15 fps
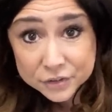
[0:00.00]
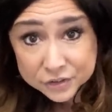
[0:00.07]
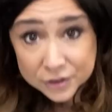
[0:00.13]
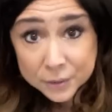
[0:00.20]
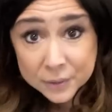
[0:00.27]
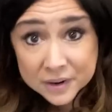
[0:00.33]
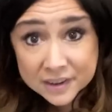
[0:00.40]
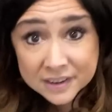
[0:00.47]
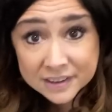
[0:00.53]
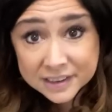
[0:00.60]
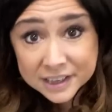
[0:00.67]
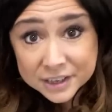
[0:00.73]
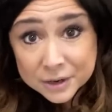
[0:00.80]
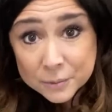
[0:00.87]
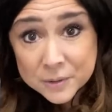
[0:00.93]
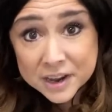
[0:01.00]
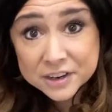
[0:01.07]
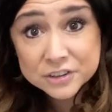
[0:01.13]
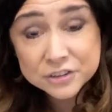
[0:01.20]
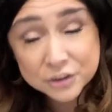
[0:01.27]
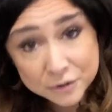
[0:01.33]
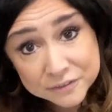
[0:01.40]
So, you know
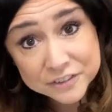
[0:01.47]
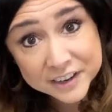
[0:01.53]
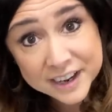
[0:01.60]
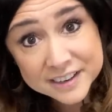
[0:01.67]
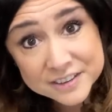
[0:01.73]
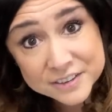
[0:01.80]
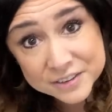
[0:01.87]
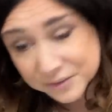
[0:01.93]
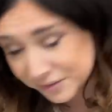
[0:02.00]
what? Don't forget to do